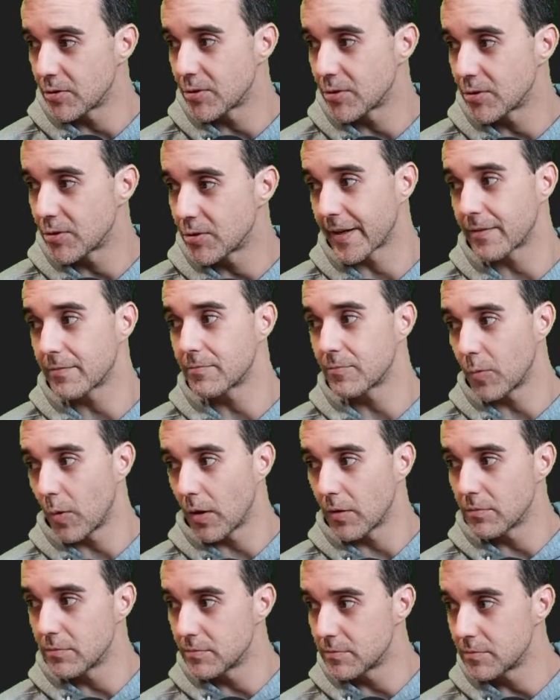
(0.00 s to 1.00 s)
Like,
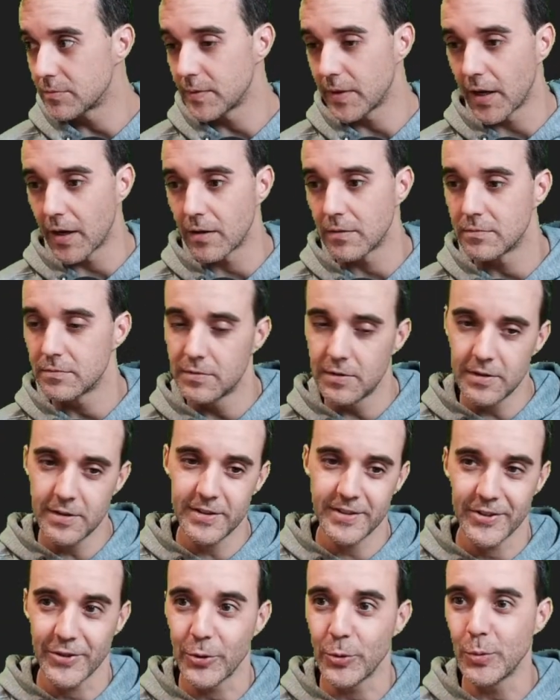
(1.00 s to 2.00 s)
well, yeah,
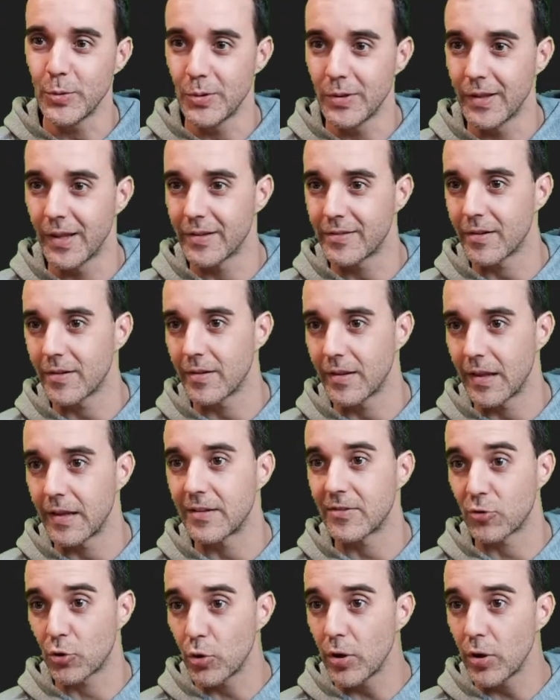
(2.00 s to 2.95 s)
that's good